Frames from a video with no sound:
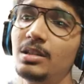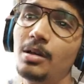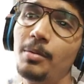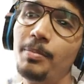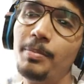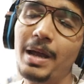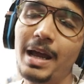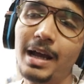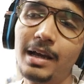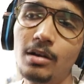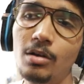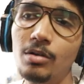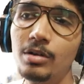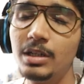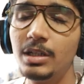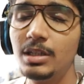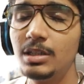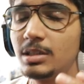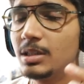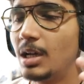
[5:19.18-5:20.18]
see the
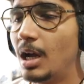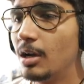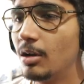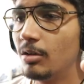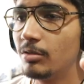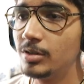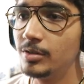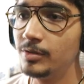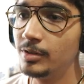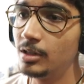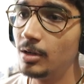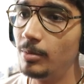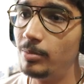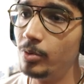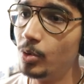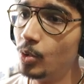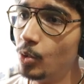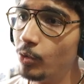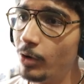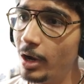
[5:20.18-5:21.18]
background is kind of giving a
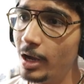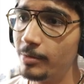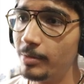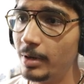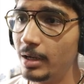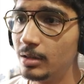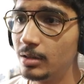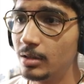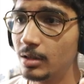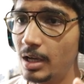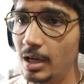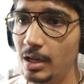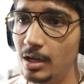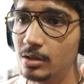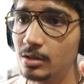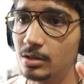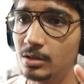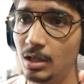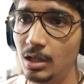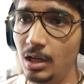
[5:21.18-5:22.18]
blue vibe and the
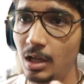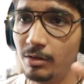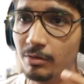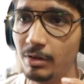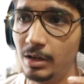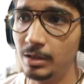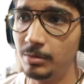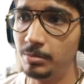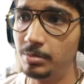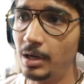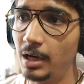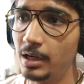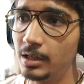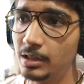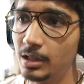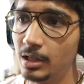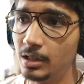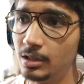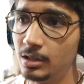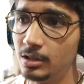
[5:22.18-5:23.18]
characters are like very
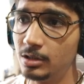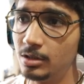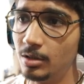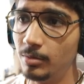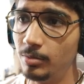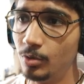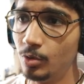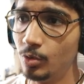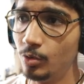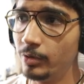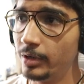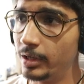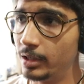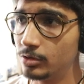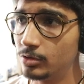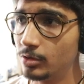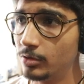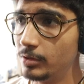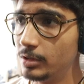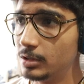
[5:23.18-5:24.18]
brighty and this is the blue
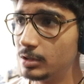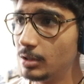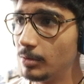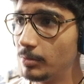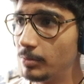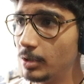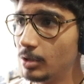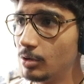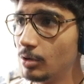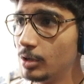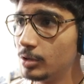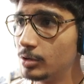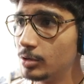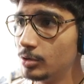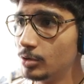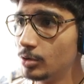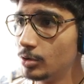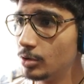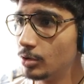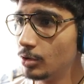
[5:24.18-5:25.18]
way. So we're simply going
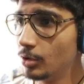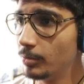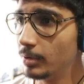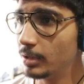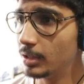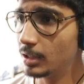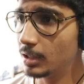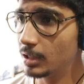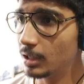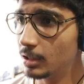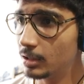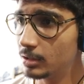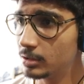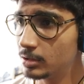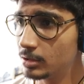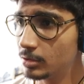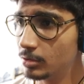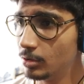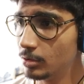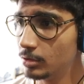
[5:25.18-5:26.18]
to use lumetric
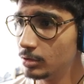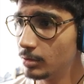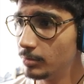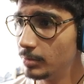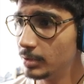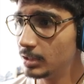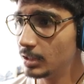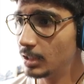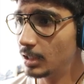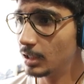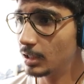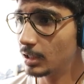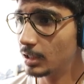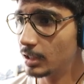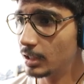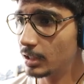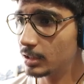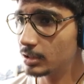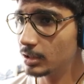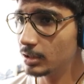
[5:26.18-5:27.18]
colors. Go to the basic
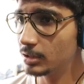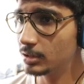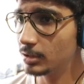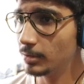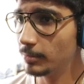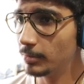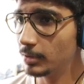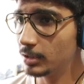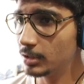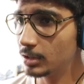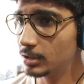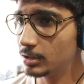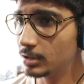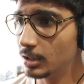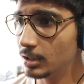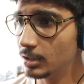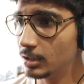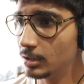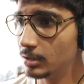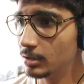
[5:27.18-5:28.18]
color correction, simply
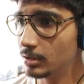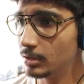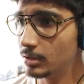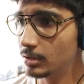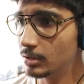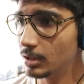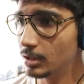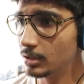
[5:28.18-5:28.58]
just change it